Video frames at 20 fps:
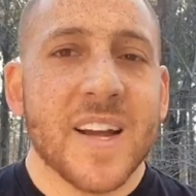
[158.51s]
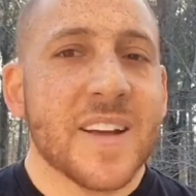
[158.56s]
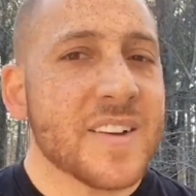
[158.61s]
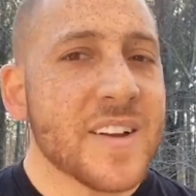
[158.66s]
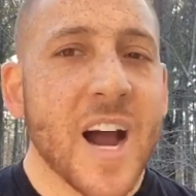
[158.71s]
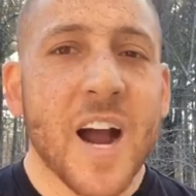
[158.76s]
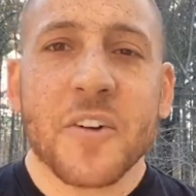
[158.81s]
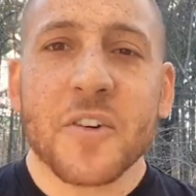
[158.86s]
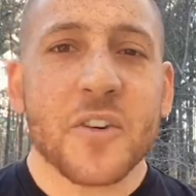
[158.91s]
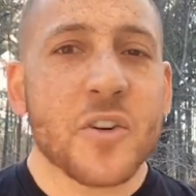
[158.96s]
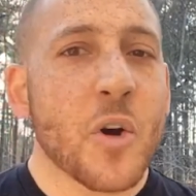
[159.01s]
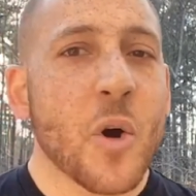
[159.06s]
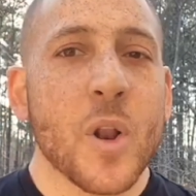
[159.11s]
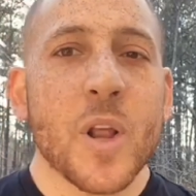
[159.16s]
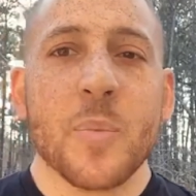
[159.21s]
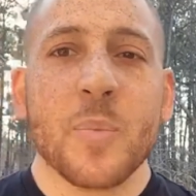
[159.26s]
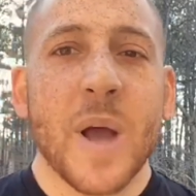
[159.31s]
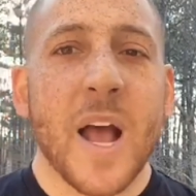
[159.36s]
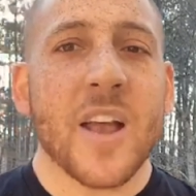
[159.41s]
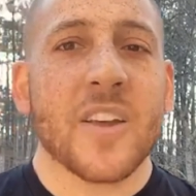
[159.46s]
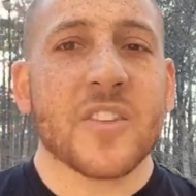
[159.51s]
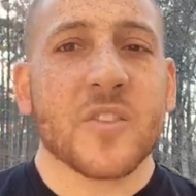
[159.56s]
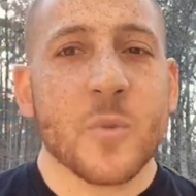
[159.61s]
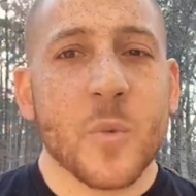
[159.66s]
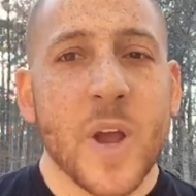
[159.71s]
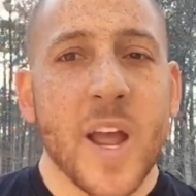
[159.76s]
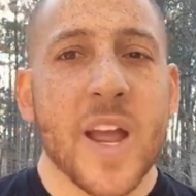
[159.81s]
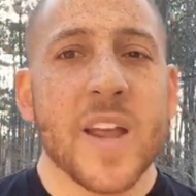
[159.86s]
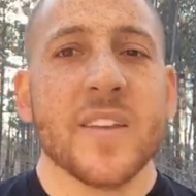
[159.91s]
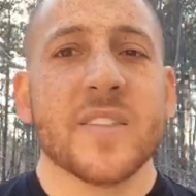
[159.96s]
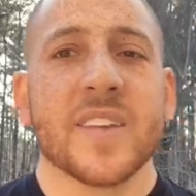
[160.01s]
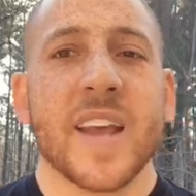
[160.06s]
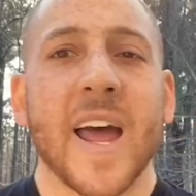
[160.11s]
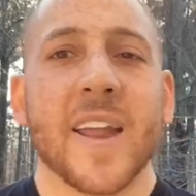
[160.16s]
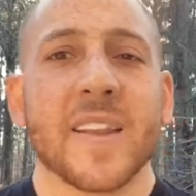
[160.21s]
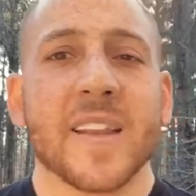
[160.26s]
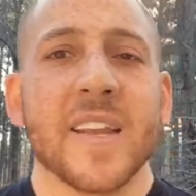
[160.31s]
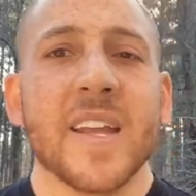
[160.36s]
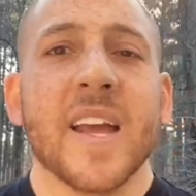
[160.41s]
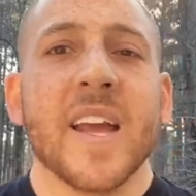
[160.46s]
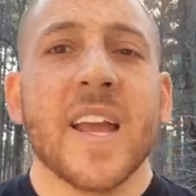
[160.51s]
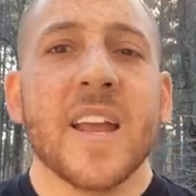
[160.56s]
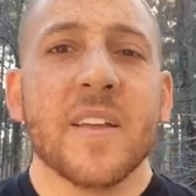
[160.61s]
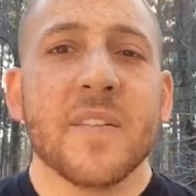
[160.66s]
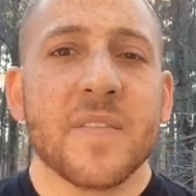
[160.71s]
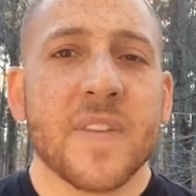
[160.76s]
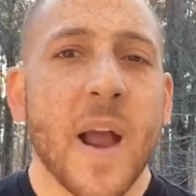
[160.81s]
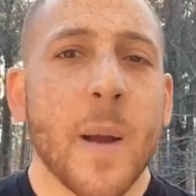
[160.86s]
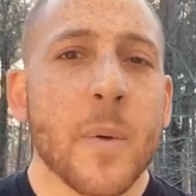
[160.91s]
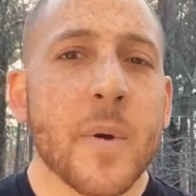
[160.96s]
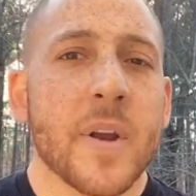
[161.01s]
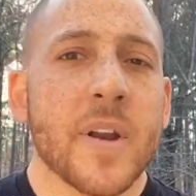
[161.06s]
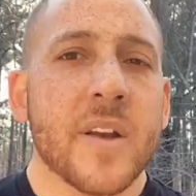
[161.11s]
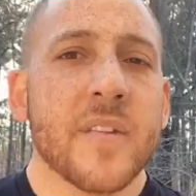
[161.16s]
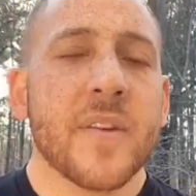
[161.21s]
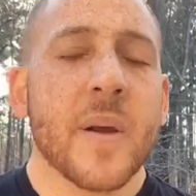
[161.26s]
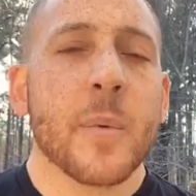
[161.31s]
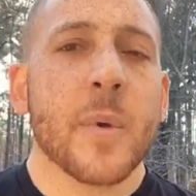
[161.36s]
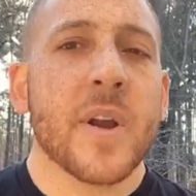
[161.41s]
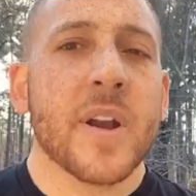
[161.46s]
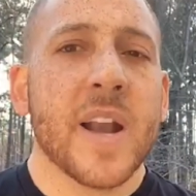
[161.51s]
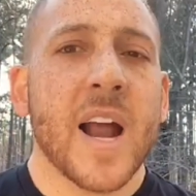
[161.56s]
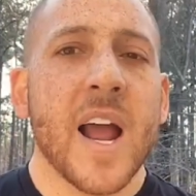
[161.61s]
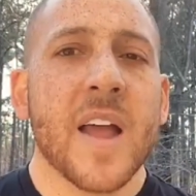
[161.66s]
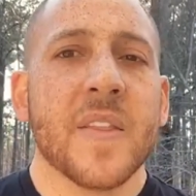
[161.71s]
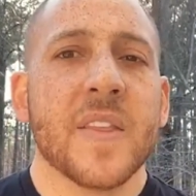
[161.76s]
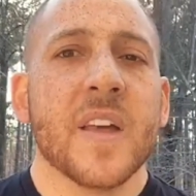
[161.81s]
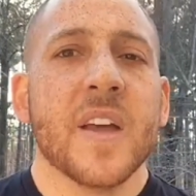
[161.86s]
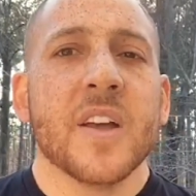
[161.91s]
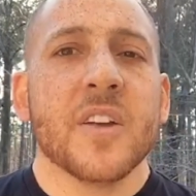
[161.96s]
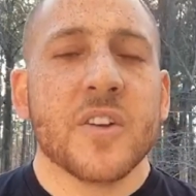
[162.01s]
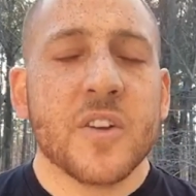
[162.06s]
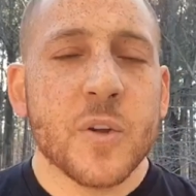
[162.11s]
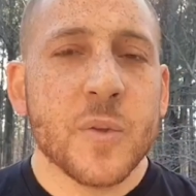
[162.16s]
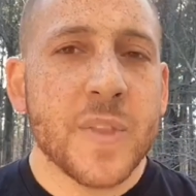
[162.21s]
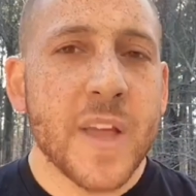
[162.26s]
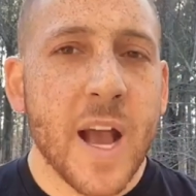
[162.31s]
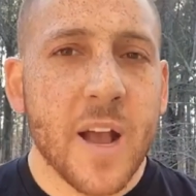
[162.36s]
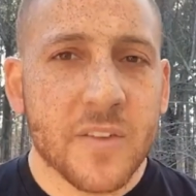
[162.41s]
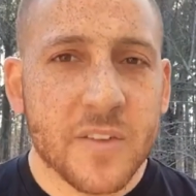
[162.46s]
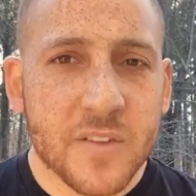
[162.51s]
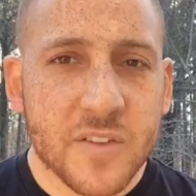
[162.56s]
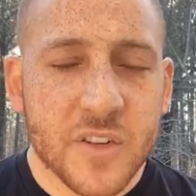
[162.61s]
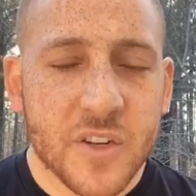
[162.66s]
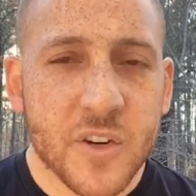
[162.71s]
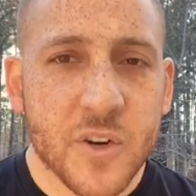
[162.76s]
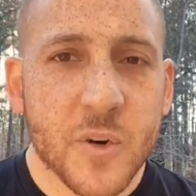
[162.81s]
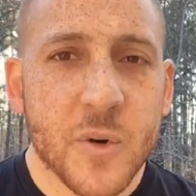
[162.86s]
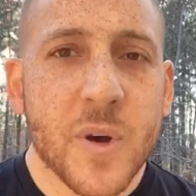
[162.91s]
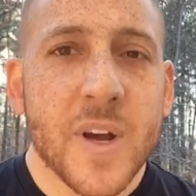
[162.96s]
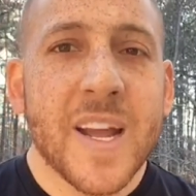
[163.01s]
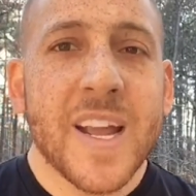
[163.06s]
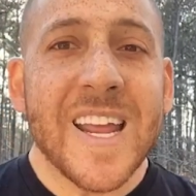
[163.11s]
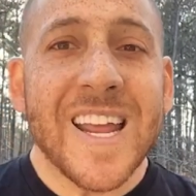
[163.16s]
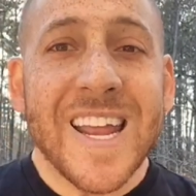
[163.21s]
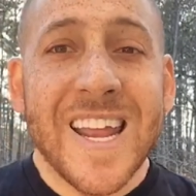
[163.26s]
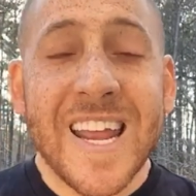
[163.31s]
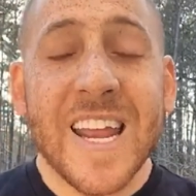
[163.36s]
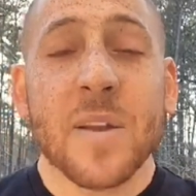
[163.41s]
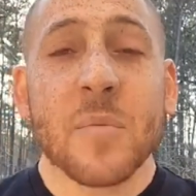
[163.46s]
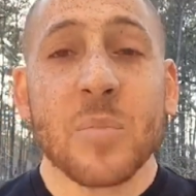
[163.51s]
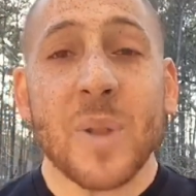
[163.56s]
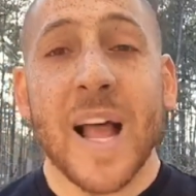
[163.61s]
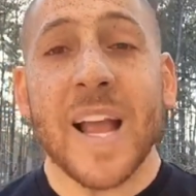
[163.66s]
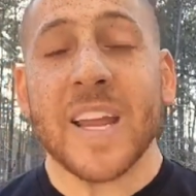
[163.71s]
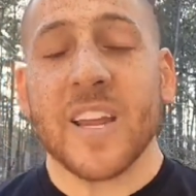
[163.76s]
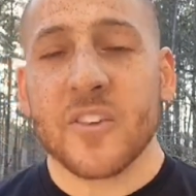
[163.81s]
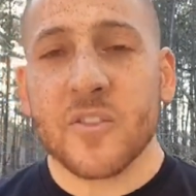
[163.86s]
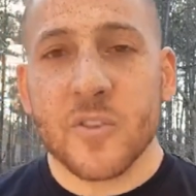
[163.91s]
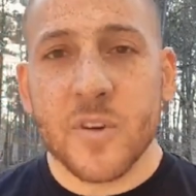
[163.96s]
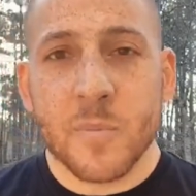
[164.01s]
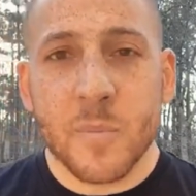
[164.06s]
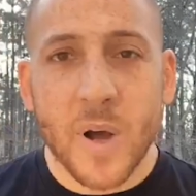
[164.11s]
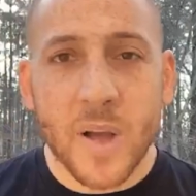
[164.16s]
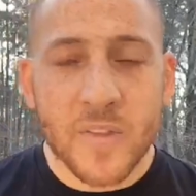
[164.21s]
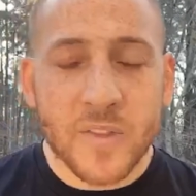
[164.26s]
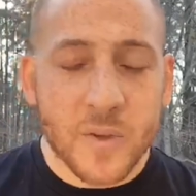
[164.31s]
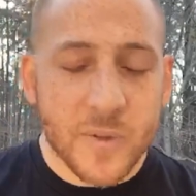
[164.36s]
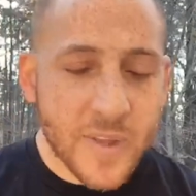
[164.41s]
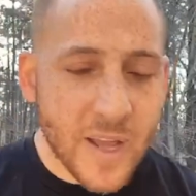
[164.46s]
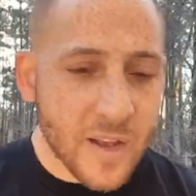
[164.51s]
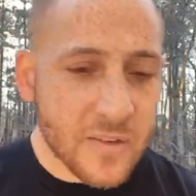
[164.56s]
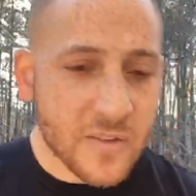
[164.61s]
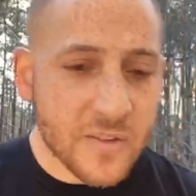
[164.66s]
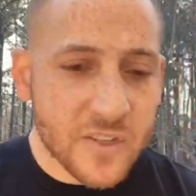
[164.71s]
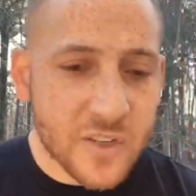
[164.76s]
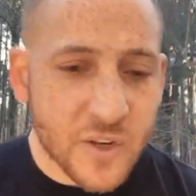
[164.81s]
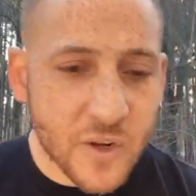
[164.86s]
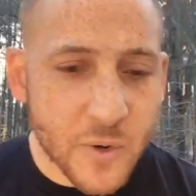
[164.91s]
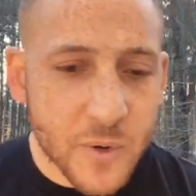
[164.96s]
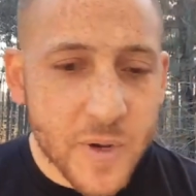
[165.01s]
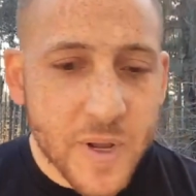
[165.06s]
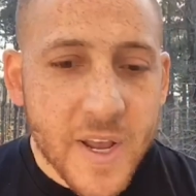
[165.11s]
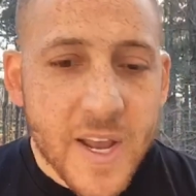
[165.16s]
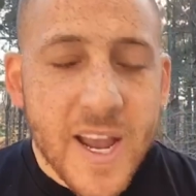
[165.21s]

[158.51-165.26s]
Dr. Cornely passed away, sadly, in February, February 9th, 2002, in Black History Month 2002.